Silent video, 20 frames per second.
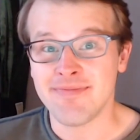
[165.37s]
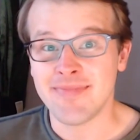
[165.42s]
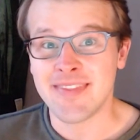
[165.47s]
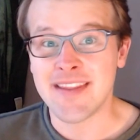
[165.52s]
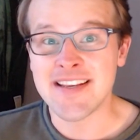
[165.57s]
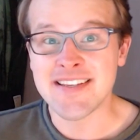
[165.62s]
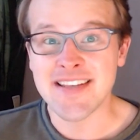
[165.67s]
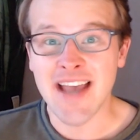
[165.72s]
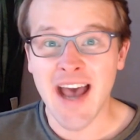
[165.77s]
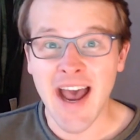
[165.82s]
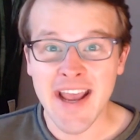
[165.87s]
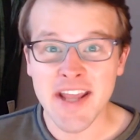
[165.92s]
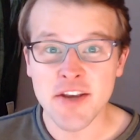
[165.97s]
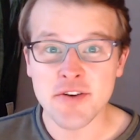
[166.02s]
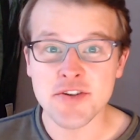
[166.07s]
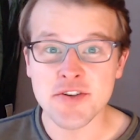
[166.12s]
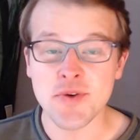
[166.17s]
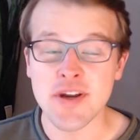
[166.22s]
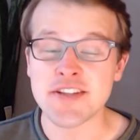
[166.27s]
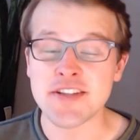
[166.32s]
these high
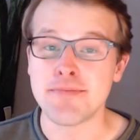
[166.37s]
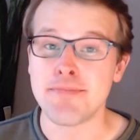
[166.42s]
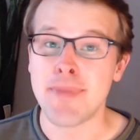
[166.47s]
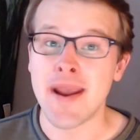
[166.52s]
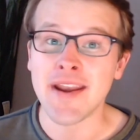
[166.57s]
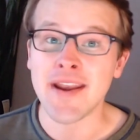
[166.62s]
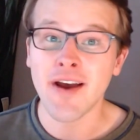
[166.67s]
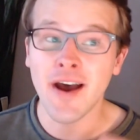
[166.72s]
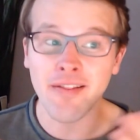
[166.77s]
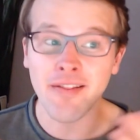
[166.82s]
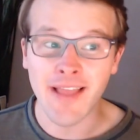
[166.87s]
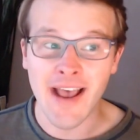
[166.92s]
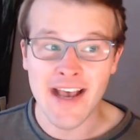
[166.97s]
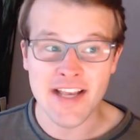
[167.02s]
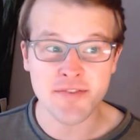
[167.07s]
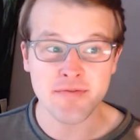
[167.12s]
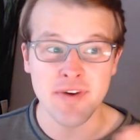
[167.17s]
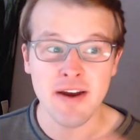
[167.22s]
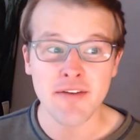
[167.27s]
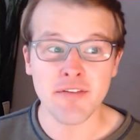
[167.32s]
interest rates may not
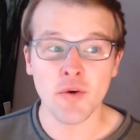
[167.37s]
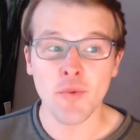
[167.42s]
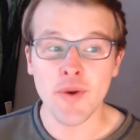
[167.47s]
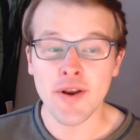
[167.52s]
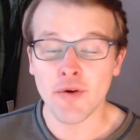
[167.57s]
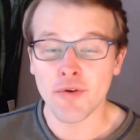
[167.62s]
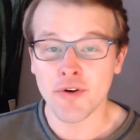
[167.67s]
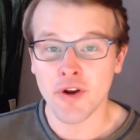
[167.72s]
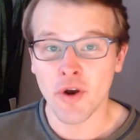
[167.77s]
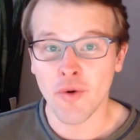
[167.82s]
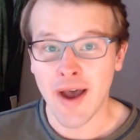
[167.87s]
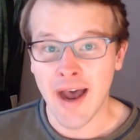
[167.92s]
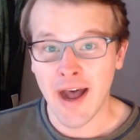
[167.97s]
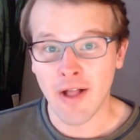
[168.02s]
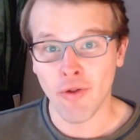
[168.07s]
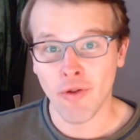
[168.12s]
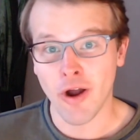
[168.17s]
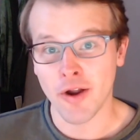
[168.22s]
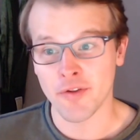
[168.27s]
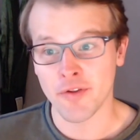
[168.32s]
last forever. We don't know how
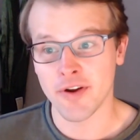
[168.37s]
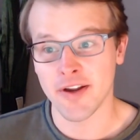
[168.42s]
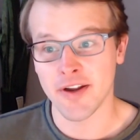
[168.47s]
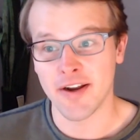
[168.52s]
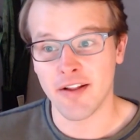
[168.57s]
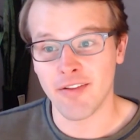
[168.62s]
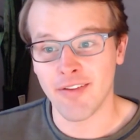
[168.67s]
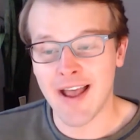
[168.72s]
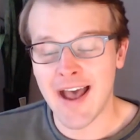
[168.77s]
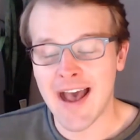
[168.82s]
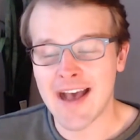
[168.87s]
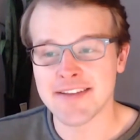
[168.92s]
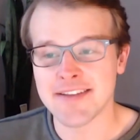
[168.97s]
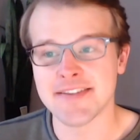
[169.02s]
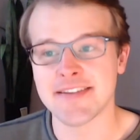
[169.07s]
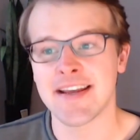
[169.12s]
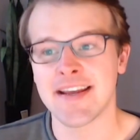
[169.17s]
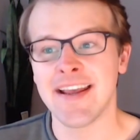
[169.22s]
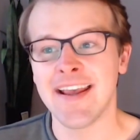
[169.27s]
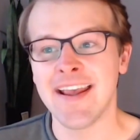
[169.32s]
long they're going to
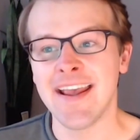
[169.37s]
last.